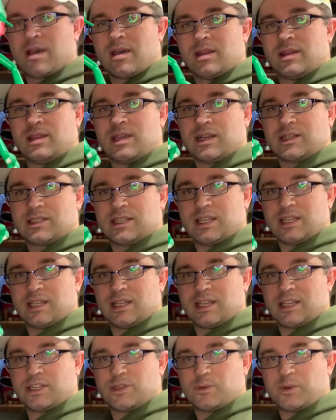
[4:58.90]
The
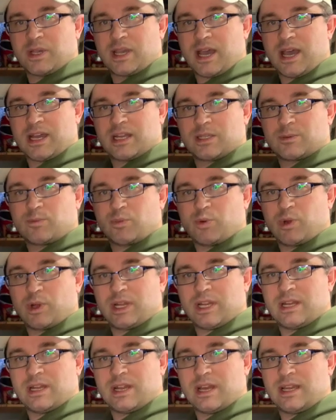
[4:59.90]
articulation we got is
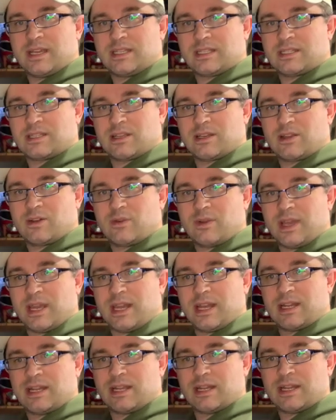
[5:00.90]
pretty nice though,
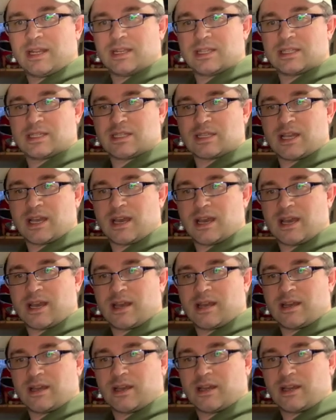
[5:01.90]
and it is
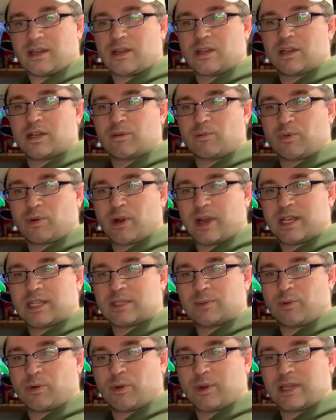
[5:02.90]
a good
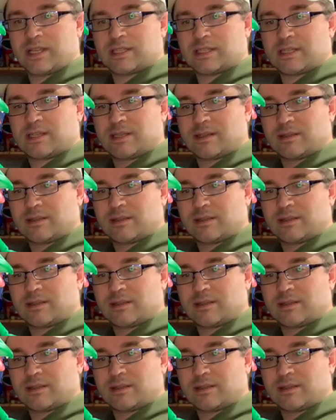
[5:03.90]
price point.